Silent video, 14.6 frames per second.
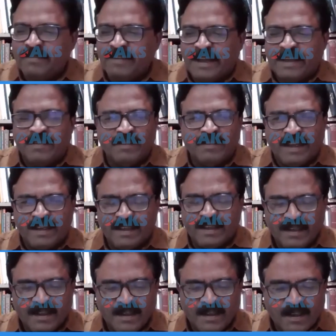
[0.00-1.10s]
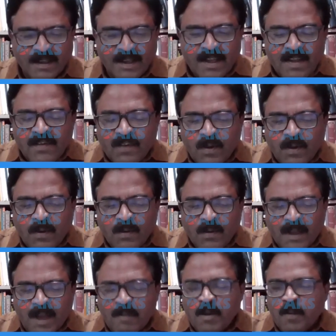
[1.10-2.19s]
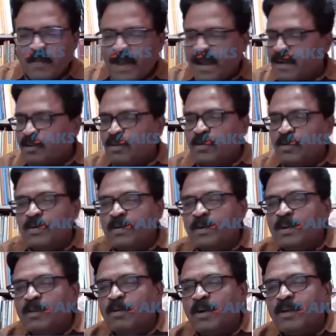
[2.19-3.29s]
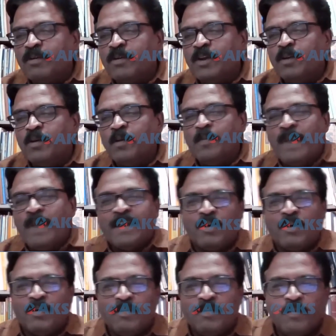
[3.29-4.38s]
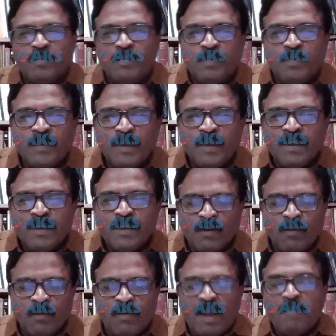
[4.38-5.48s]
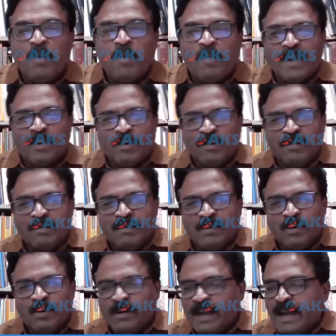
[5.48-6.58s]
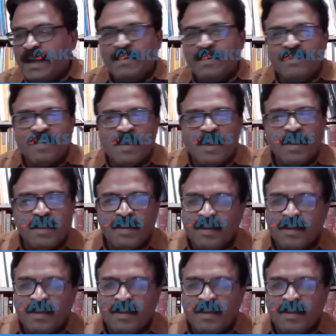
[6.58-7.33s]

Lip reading: fine, fine. So coming back to your background, your family background, your dad is a